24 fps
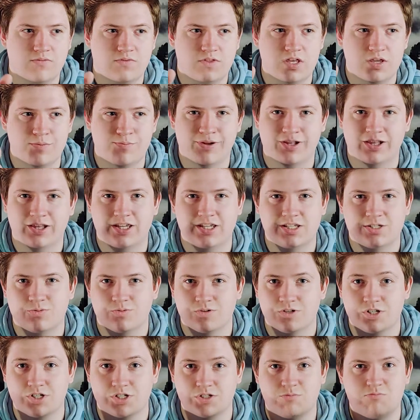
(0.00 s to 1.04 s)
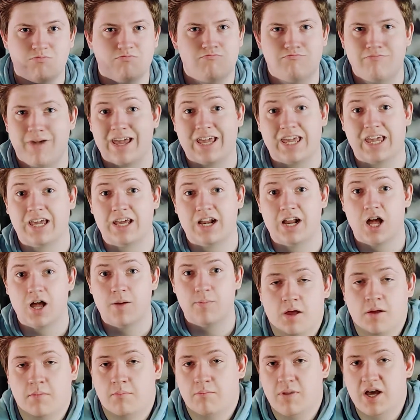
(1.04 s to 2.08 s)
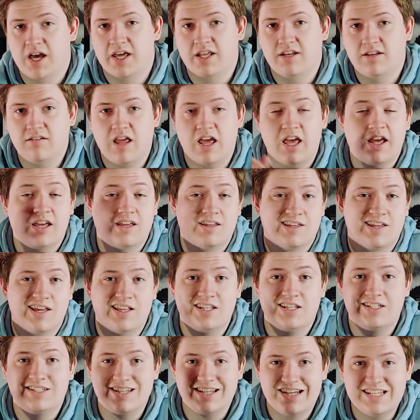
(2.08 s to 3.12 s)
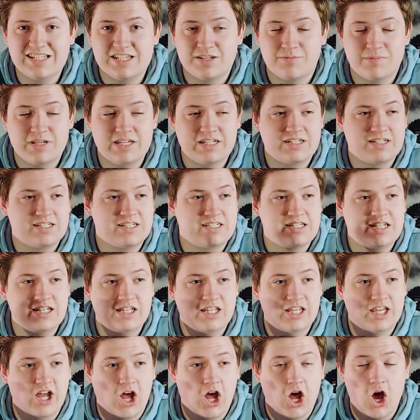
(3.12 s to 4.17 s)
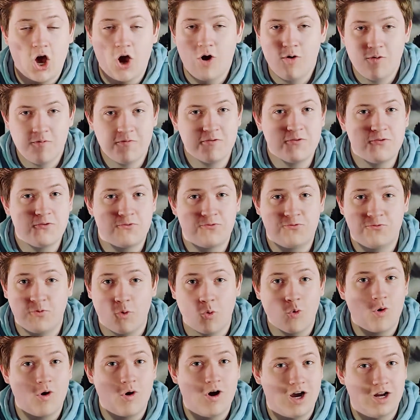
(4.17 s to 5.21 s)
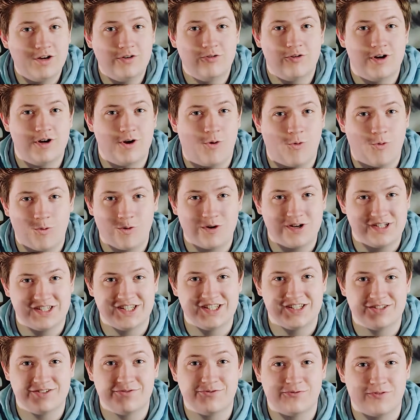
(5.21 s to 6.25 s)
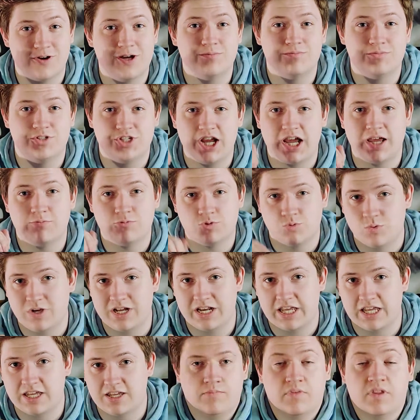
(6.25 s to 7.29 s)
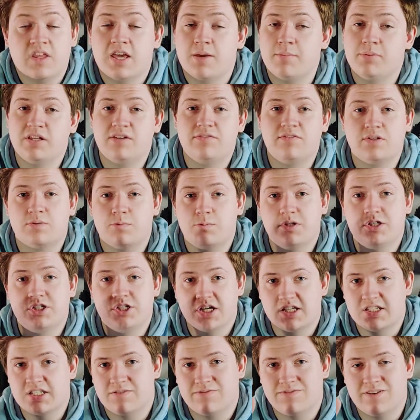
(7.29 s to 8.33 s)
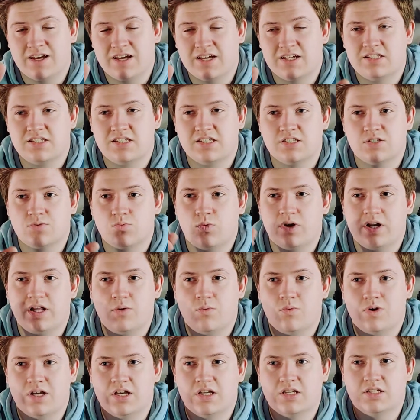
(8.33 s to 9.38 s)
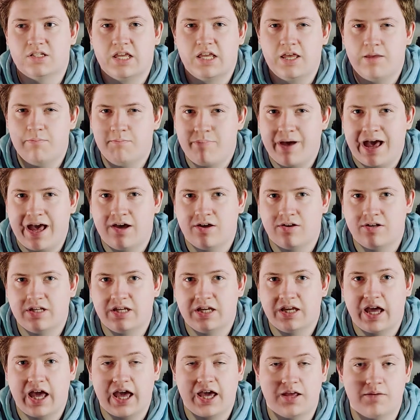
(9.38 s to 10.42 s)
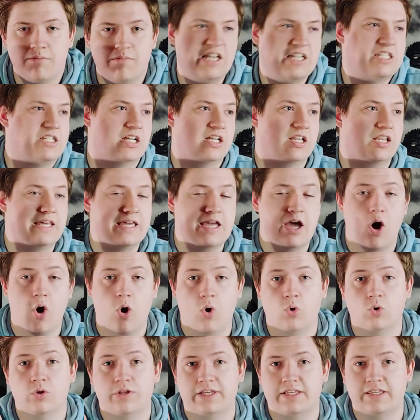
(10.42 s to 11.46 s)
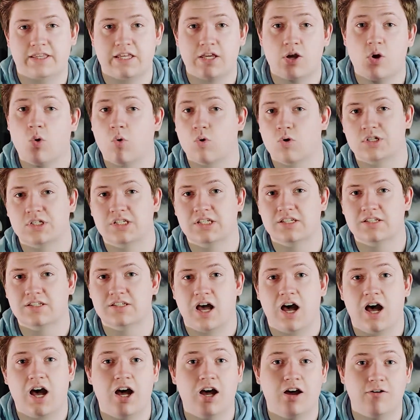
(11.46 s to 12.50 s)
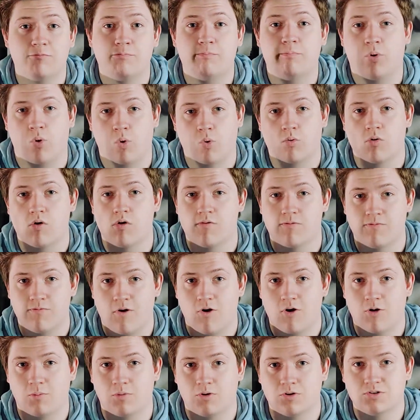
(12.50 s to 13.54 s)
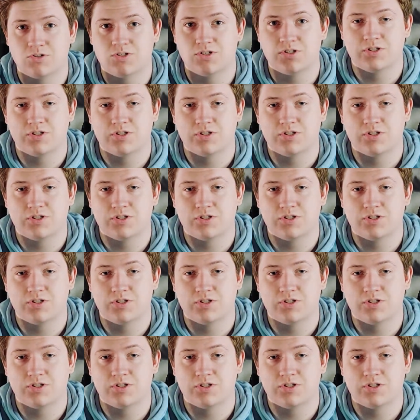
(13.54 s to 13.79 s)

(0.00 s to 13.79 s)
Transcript: the police were just making it up, but Kelly does admit to stealing over 400 horses from James Whitty. He believed it to be justified since Whitty was impounding and basically holding the horses of poorer farmers.